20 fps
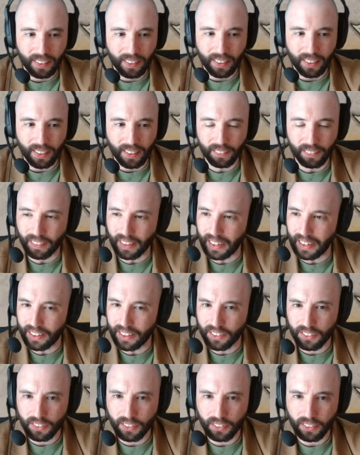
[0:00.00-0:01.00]
All
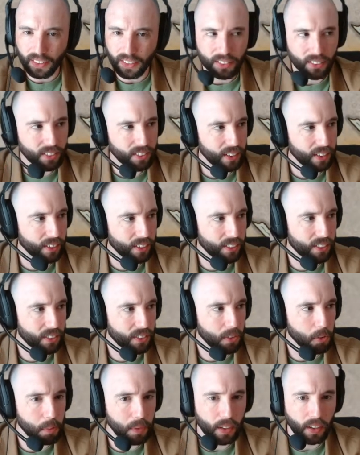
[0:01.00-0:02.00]
right, so let's see. Let's
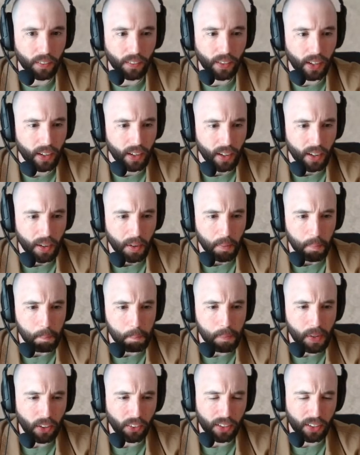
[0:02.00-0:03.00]
zoom in on that.
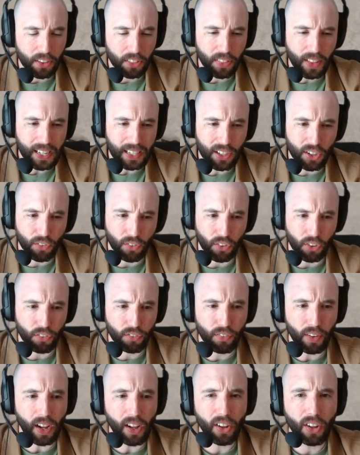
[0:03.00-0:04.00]
Millie, thank you for the
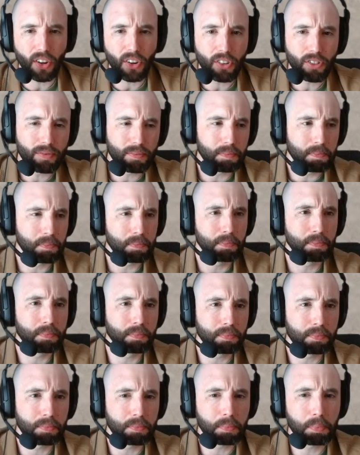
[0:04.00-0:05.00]
follow.
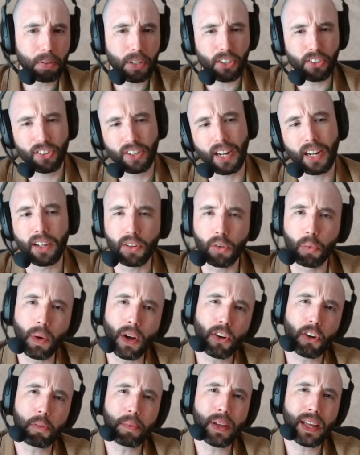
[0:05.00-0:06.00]
Appreciate you.
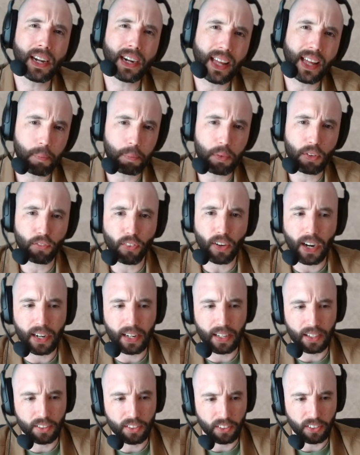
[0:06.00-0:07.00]
Welcome in and happy
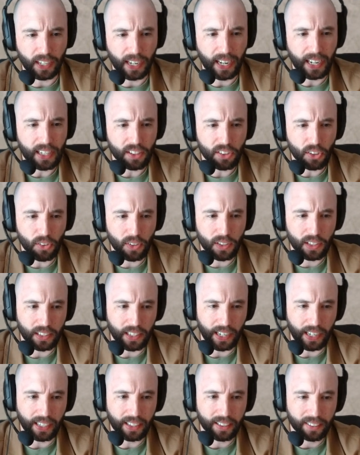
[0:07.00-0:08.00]
Friday to you. How you doing
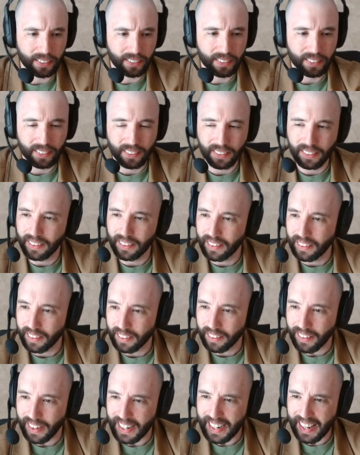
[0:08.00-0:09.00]
today?
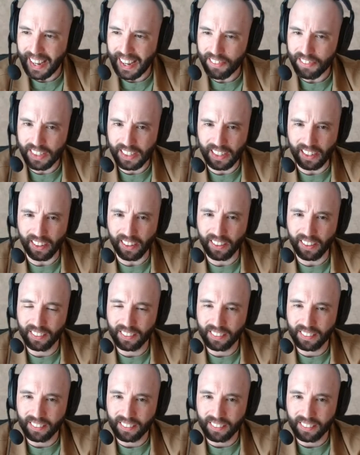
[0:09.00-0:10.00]
Glad to have you here.
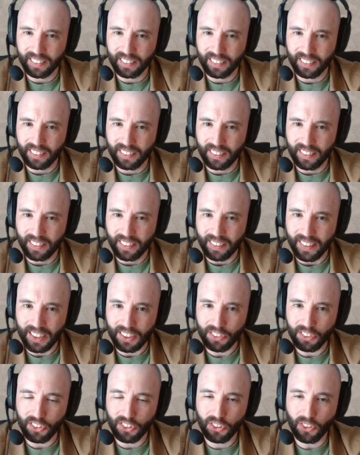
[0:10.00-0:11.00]

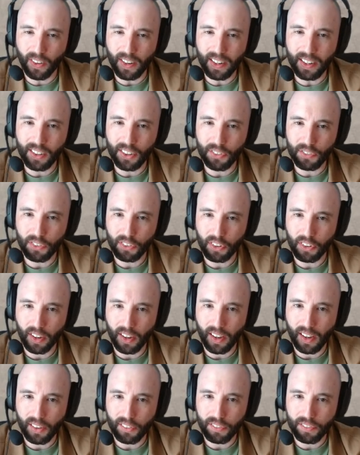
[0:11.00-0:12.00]
Thanks for joining us
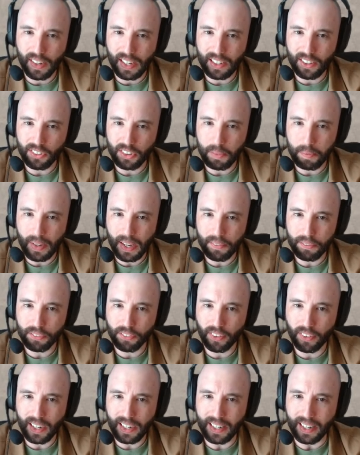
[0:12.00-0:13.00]
for Fantasy Map
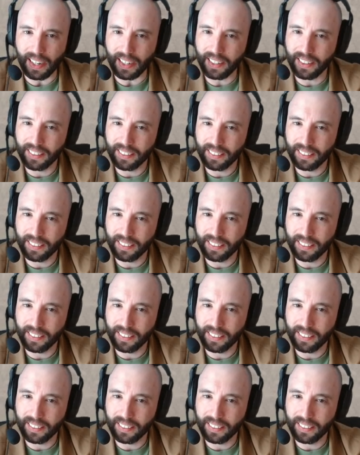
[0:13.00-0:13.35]
Friday.